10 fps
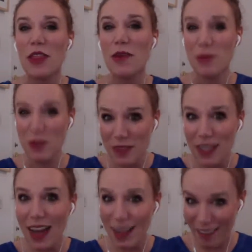
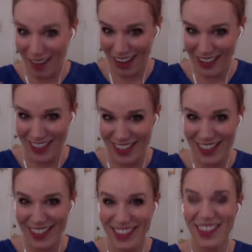movie I
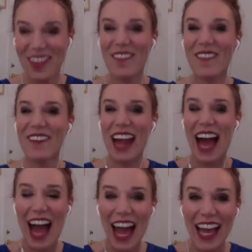watch when
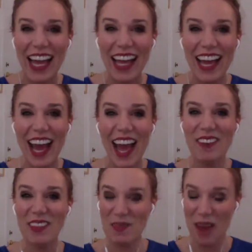I
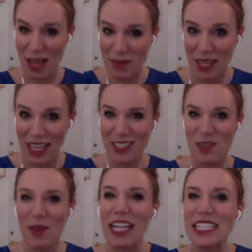am in a bad place.
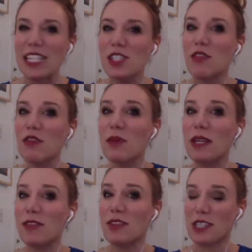Wait, is this for me
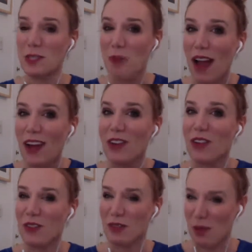to feel inspired
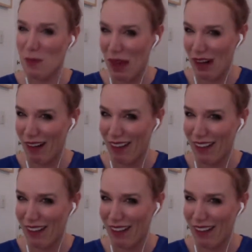or to feel better?